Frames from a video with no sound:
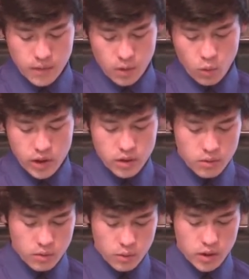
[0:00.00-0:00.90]
when
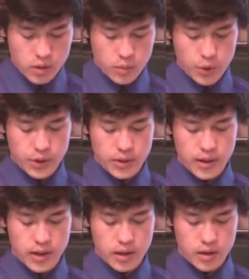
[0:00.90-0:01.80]
you put your
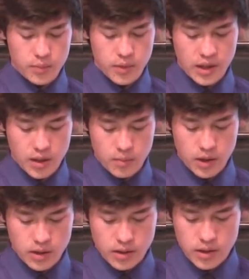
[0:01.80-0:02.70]
hand in the
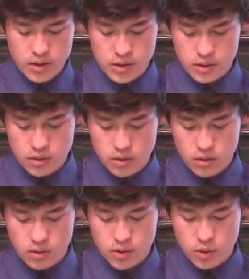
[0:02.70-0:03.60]
beam, it does
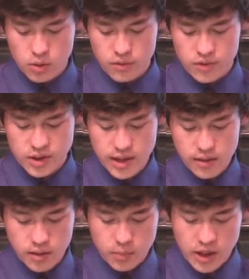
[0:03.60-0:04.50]
sort of
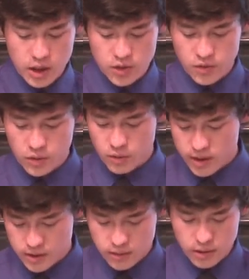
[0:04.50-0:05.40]
set the pitch for the
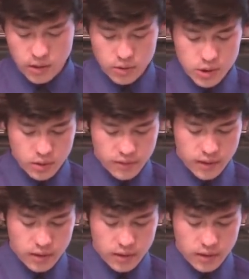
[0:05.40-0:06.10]
rest of the note. So